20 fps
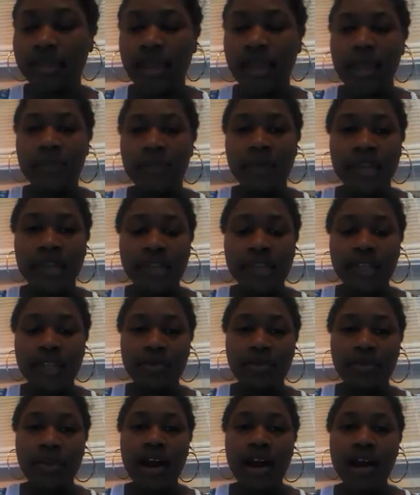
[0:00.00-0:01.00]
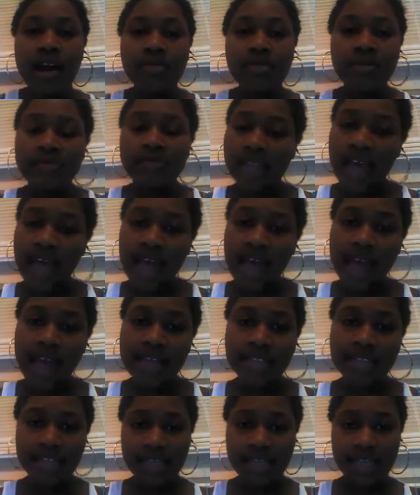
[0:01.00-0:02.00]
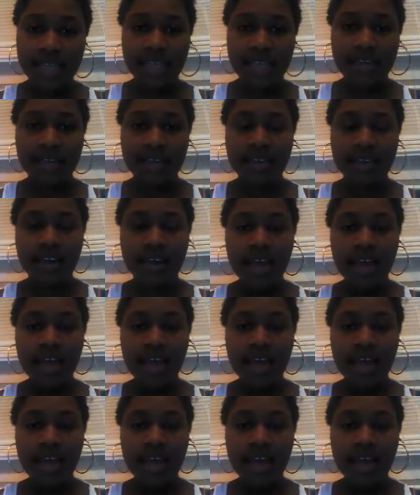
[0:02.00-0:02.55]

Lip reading: But I think the problem lies in